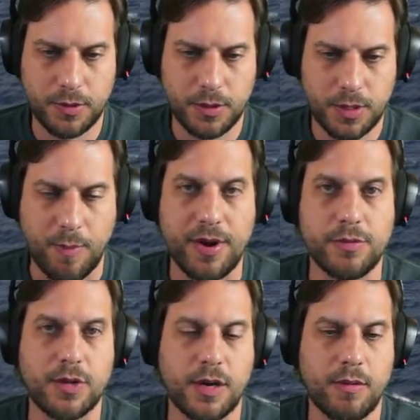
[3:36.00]
I
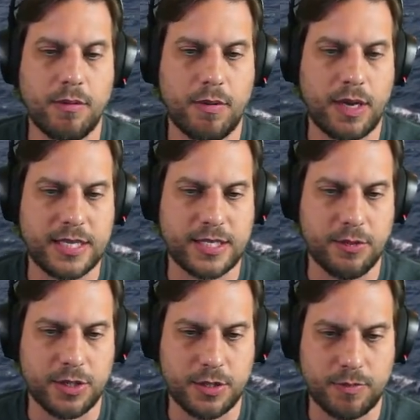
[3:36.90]
mean, Alaska
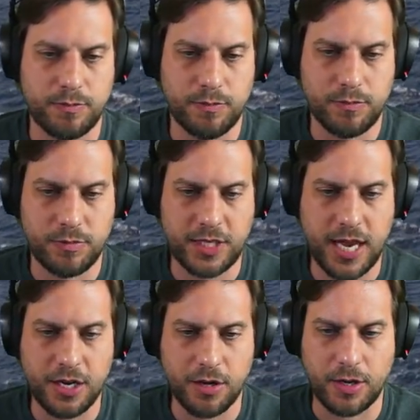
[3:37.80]
was
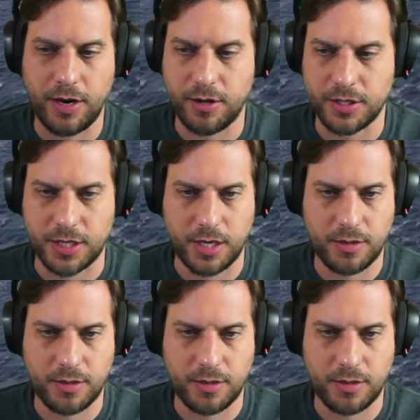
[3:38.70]
10-year later design.